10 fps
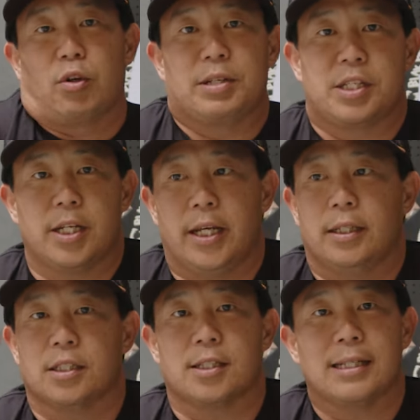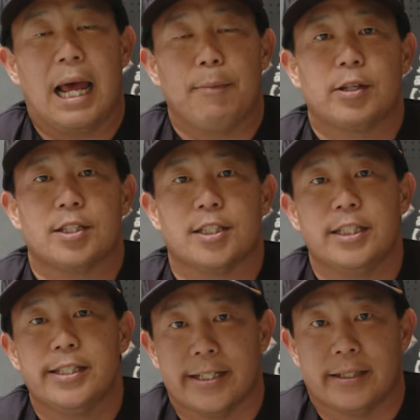our mistake. The slab of the
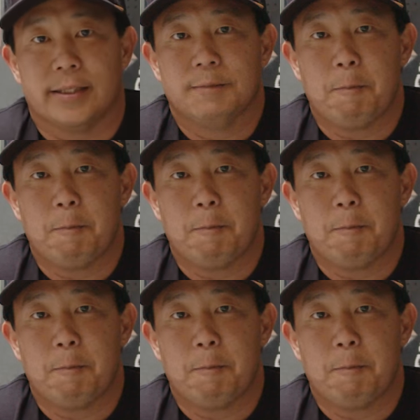season,